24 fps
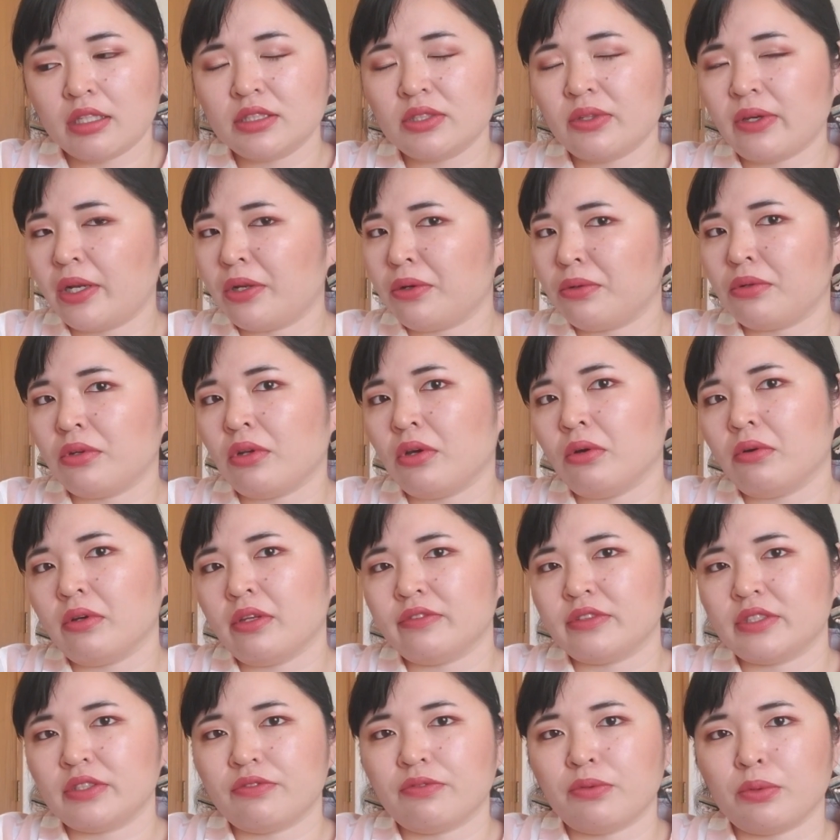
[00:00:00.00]
so I don't know if
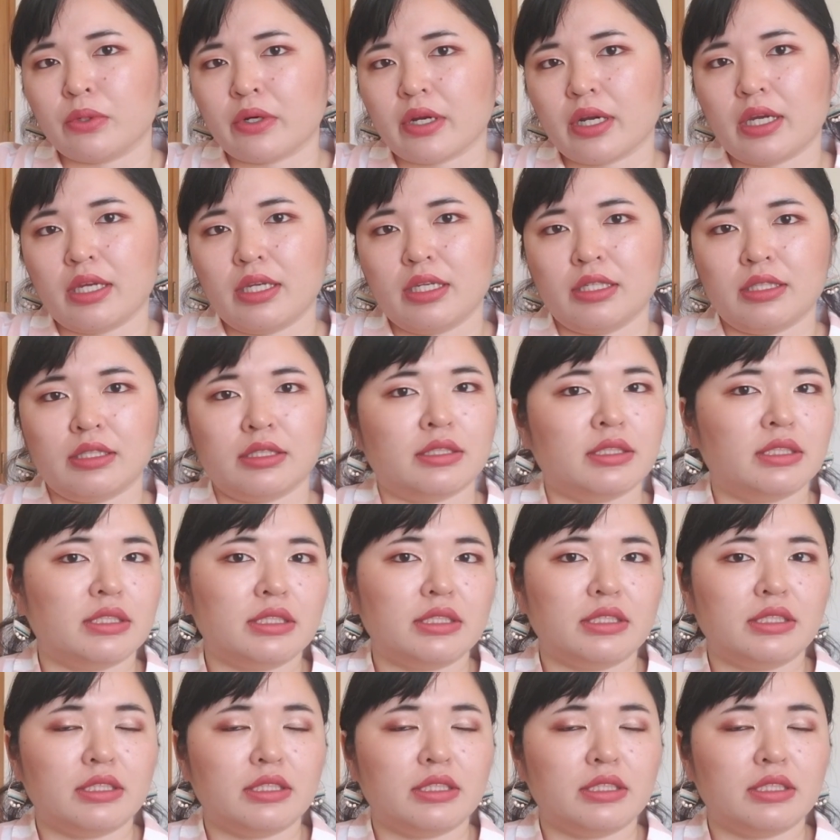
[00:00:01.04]
Sephora is